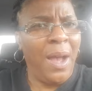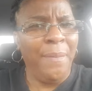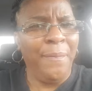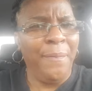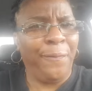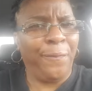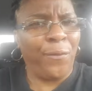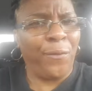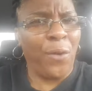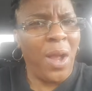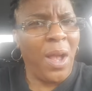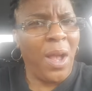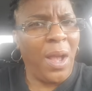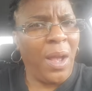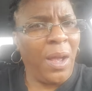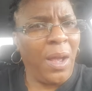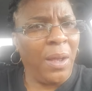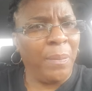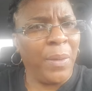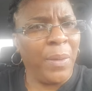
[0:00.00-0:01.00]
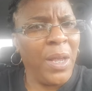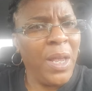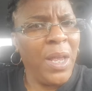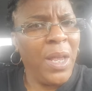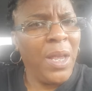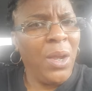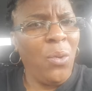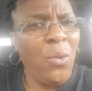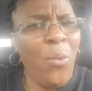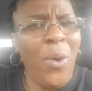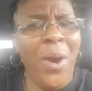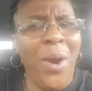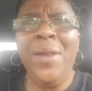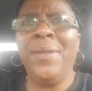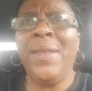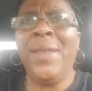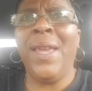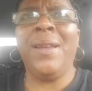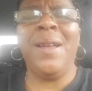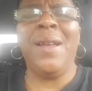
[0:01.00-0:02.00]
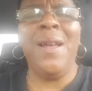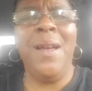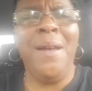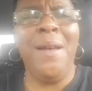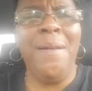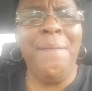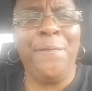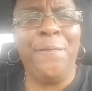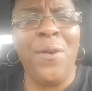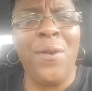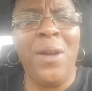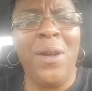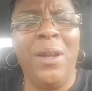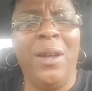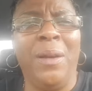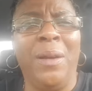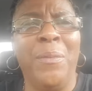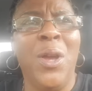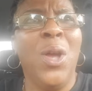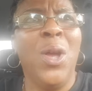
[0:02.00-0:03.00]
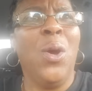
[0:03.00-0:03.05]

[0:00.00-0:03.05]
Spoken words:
from? Where did they come from?